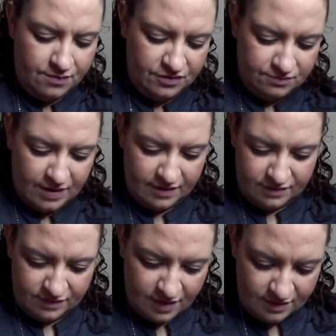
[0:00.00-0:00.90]
which makes
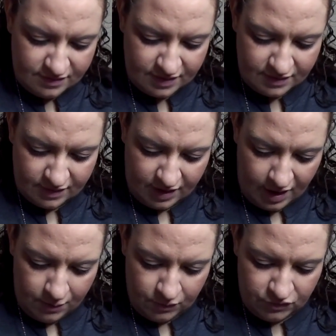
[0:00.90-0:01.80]
sense because it
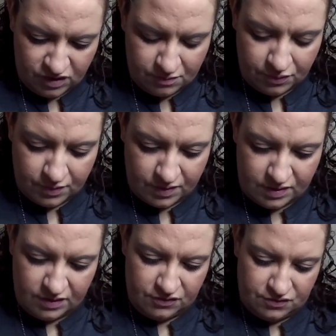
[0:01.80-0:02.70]
came with shampoo and
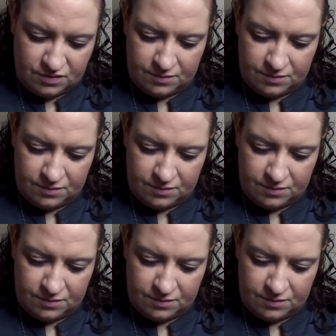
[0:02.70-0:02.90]
conditioner.